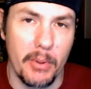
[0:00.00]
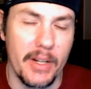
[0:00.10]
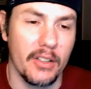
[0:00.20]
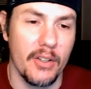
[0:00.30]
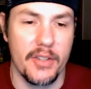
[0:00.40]

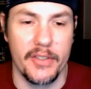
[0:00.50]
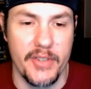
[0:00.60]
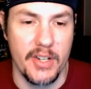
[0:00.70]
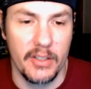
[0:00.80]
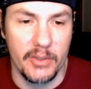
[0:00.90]
close on your
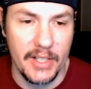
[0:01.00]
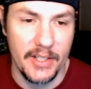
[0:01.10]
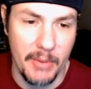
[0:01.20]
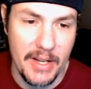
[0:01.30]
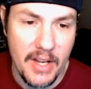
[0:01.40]
solenoid
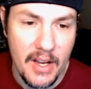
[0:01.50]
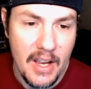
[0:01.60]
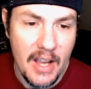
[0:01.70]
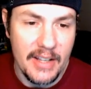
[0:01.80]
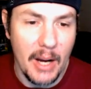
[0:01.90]
anyways.
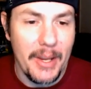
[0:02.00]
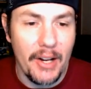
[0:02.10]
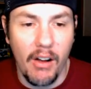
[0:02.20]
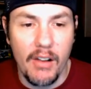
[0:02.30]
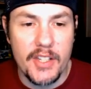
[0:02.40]
Now we
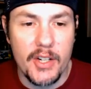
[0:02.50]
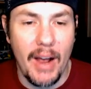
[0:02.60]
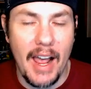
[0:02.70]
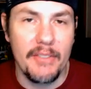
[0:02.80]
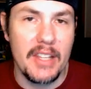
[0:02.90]
also
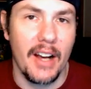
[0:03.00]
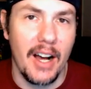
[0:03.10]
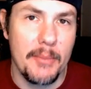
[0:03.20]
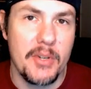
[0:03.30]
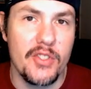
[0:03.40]
have the
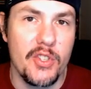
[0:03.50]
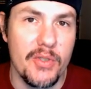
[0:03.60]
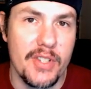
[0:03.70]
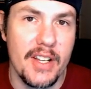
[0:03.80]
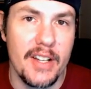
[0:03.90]
option to
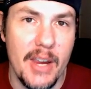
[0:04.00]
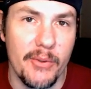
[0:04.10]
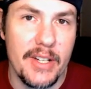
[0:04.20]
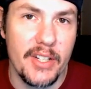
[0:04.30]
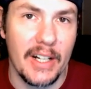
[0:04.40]
send a
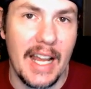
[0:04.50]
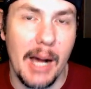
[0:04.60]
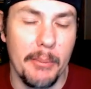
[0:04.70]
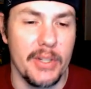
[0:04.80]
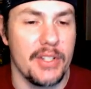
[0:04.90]
retard
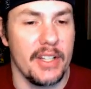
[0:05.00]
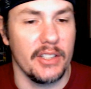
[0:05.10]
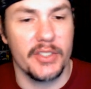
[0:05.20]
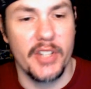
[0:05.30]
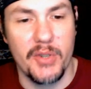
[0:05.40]
output signal.
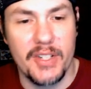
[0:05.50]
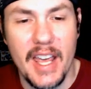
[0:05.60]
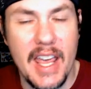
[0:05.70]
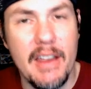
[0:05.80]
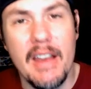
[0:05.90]
So
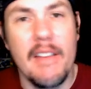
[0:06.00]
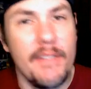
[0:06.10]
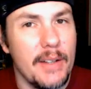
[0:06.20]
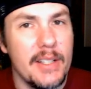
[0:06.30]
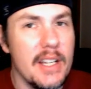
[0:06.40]
say
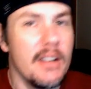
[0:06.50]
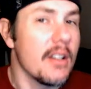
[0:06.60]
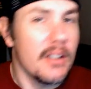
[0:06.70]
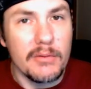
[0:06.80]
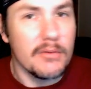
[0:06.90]
50
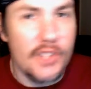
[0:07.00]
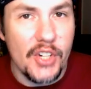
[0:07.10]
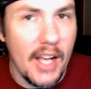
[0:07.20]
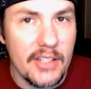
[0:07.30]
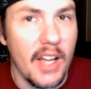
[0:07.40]

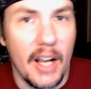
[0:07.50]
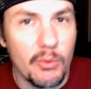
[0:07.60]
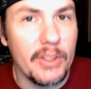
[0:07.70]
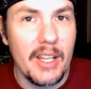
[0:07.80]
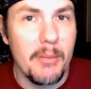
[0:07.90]
shot, not
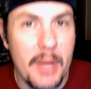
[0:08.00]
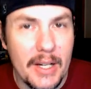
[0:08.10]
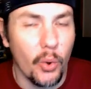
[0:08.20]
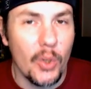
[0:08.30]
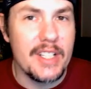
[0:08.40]
really a big
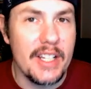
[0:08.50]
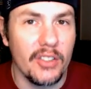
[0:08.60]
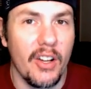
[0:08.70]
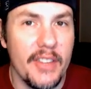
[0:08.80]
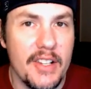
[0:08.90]
ordeal
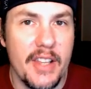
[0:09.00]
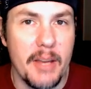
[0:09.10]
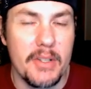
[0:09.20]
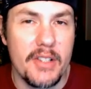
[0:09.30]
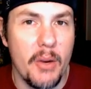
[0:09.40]
on this thing,
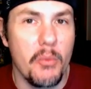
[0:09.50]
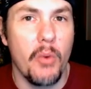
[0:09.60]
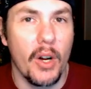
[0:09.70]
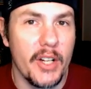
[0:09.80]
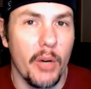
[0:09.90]
but say we
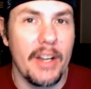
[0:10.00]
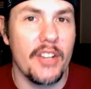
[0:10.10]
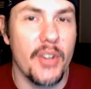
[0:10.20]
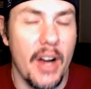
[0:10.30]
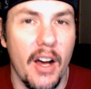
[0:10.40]
want to go in and
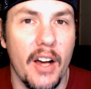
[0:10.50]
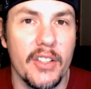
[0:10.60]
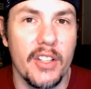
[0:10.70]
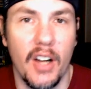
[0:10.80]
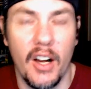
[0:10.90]
try
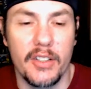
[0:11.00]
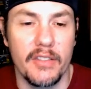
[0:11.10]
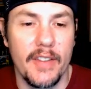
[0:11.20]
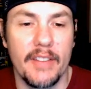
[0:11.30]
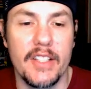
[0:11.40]
100 or
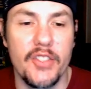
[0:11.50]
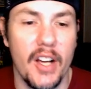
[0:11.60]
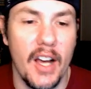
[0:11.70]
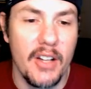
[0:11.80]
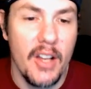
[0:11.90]
150
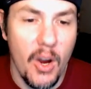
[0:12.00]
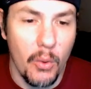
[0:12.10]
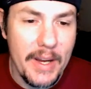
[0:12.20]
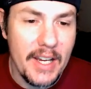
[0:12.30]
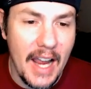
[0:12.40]
shot,
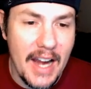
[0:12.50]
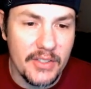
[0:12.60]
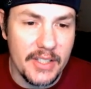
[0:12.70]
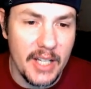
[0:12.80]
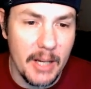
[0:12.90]
we can
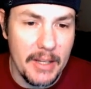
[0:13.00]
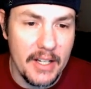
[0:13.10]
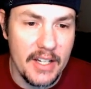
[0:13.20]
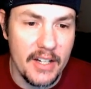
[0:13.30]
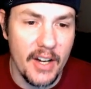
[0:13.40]
actually come in
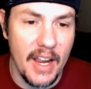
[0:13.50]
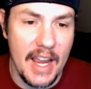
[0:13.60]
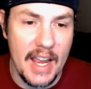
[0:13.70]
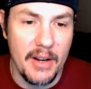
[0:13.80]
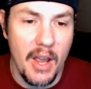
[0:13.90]
here
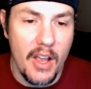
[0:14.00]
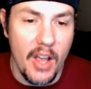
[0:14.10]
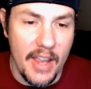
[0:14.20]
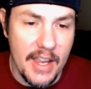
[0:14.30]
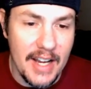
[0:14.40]
and
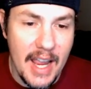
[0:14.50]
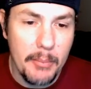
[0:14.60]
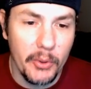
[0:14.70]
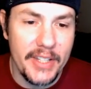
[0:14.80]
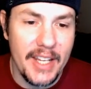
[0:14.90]

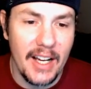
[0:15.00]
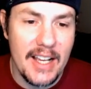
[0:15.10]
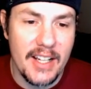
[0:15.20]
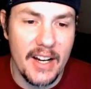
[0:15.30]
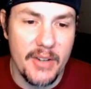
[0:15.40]
enable the high
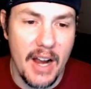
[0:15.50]
side driver